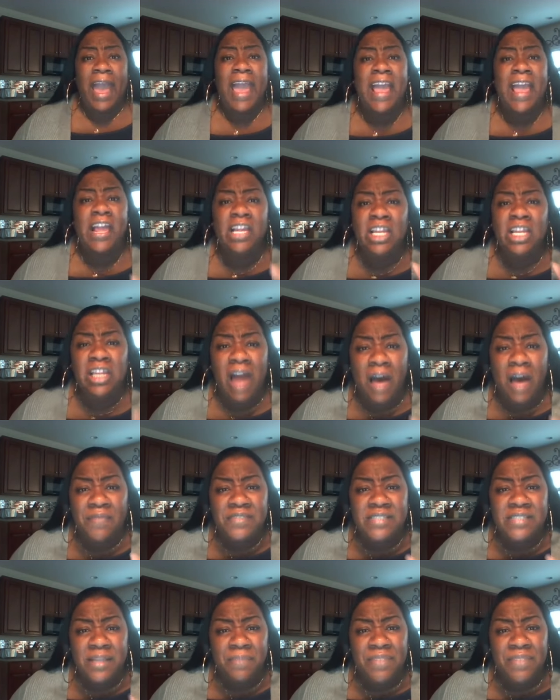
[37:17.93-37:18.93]
He
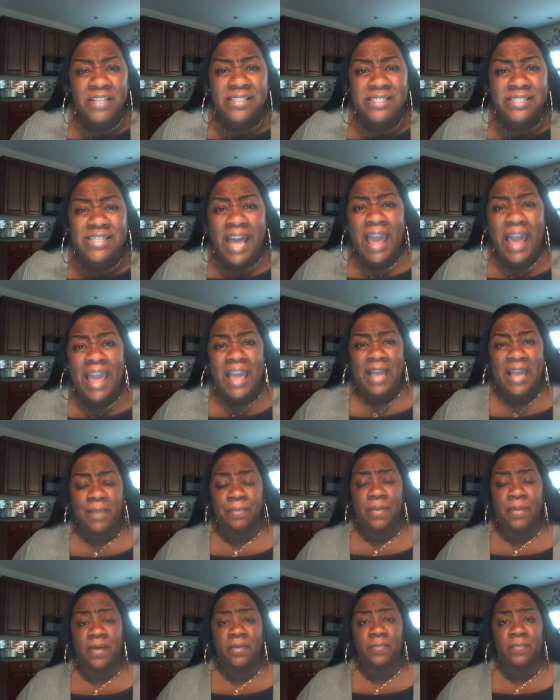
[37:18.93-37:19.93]
loves them the
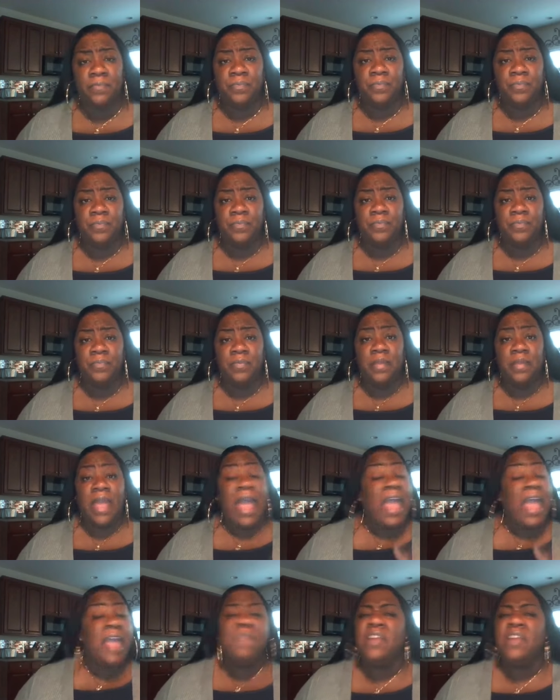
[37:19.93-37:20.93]
same.
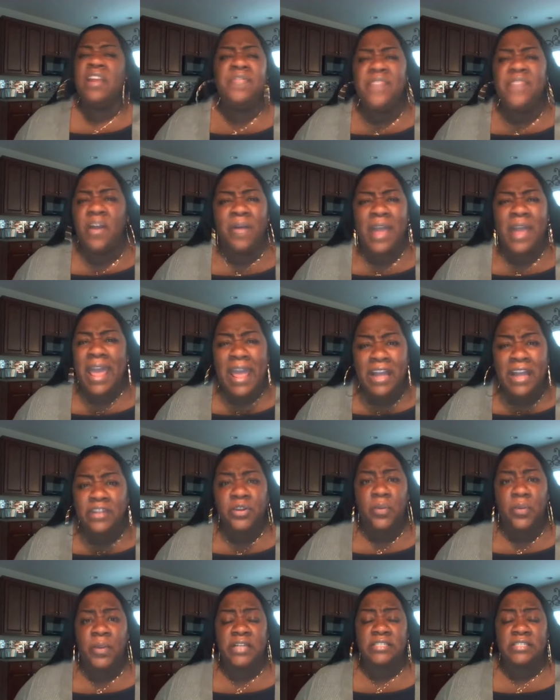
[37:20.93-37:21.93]
Even in their
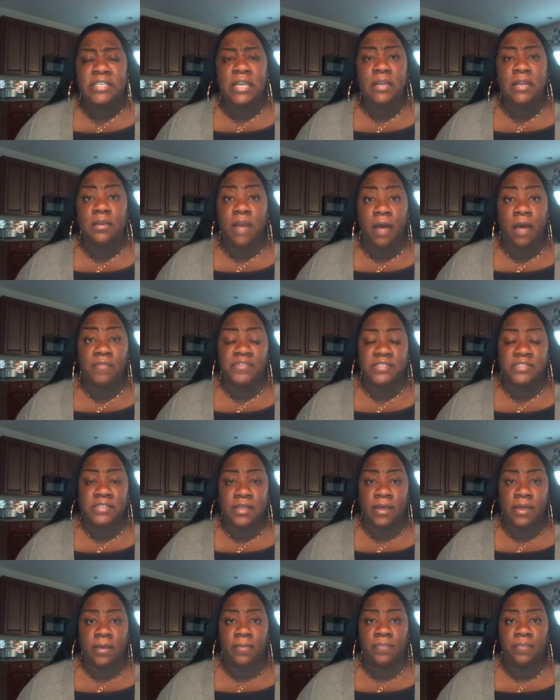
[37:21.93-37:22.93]
ignorance, he loves
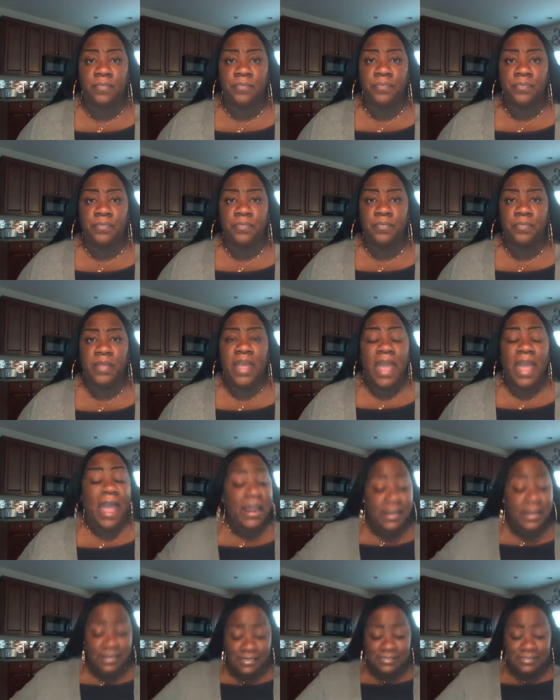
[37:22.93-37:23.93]
them.
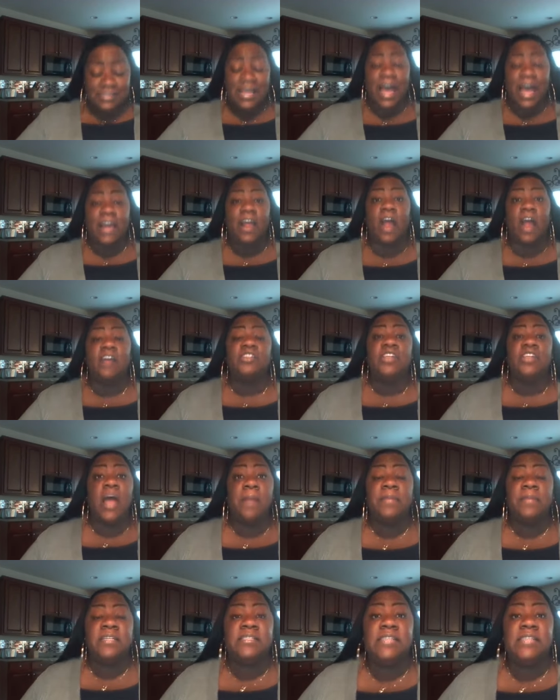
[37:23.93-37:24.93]
And it is not our
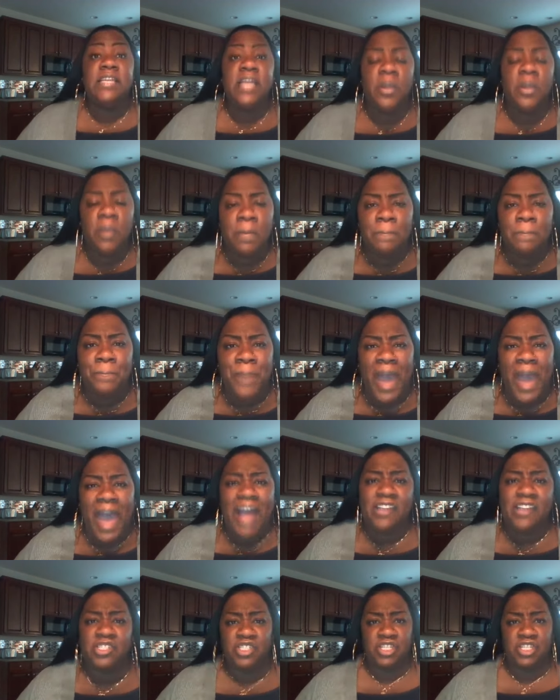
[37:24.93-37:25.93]
job to sit here and
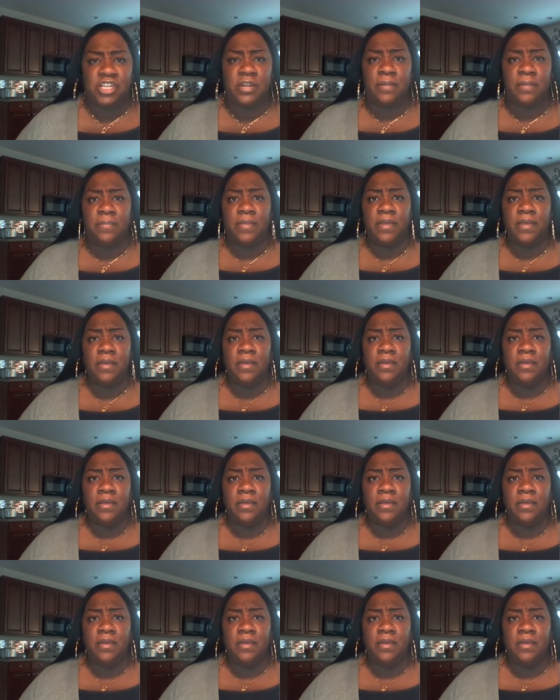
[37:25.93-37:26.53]
bash them.